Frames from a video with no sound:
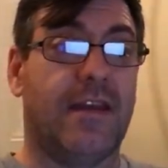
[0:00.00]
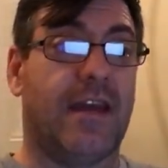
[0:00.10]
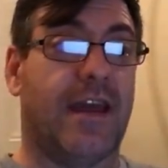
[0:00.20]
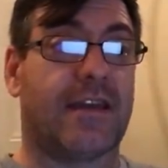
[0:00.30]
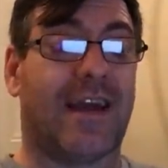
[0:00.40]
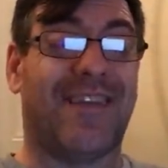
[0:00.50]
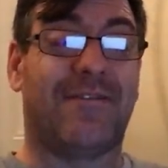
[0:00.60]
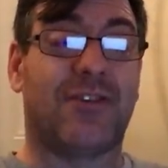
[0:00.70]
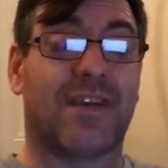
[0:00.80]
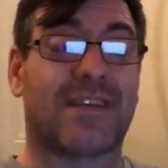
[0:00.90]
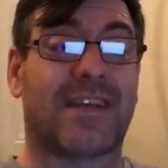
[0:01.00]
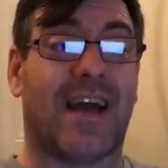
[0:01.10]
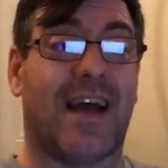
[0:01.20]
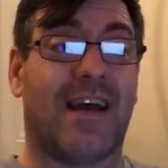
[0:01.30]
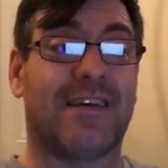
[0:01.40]
Yet I've just
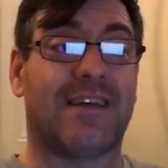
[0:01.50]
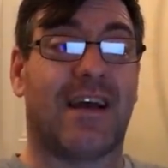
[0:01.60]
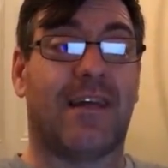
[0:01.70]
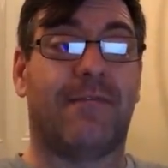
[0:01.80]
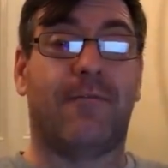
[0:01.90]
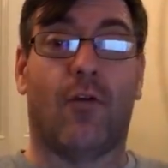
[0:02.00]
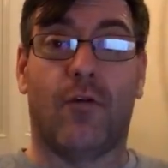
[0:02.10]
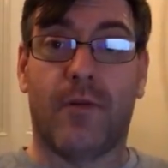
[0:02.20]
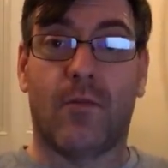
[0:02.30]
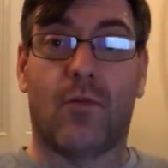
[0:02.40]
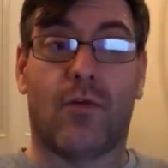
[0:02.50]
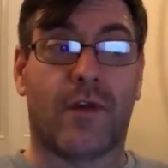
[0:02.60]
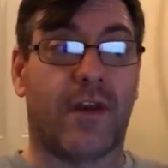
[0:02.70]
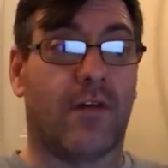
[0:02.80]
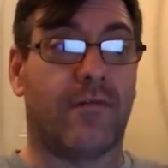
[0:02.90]
had a formal
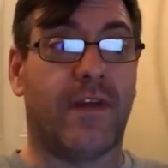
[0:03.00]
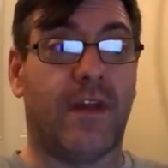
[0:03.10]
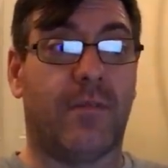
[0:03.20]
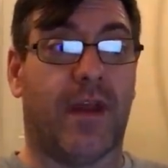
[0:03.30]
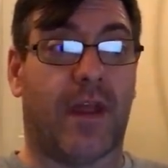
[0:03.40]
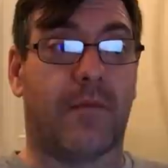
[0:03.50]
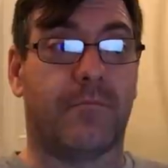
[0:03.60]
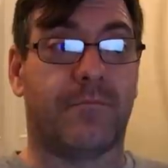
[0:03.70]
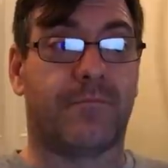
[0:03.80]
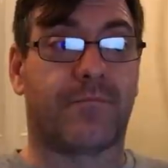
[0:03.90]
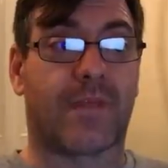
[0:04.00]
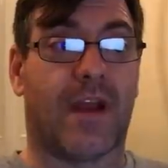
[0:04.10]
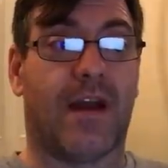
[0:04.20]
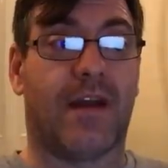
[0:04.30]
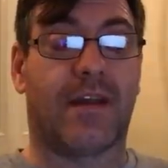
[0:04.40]
warning off eBay,
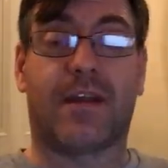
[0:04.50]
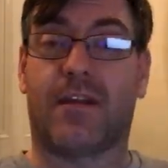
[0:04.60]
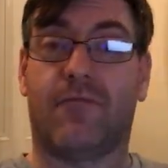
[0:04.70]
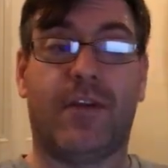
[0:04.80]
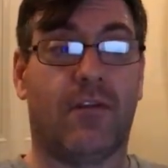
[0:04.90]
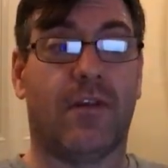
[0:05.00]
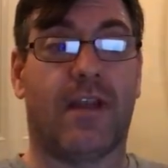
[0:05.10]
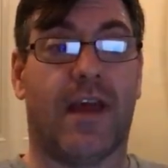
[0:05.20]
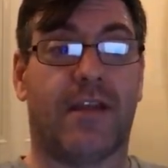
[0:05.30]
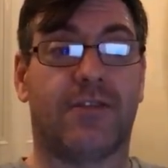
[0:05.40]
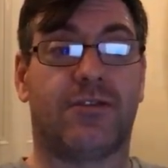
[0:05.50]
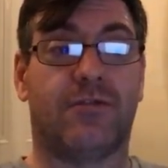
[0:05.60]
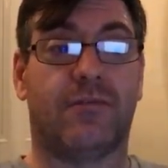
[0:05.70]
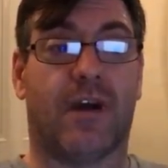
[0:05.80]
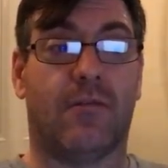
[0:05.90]
and I'm going to read all the letters
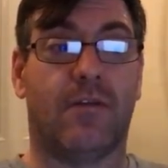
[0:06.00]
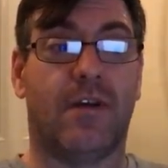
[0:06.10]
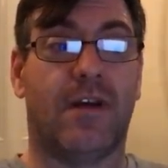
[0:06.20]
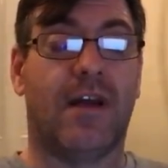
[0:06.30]
to you now,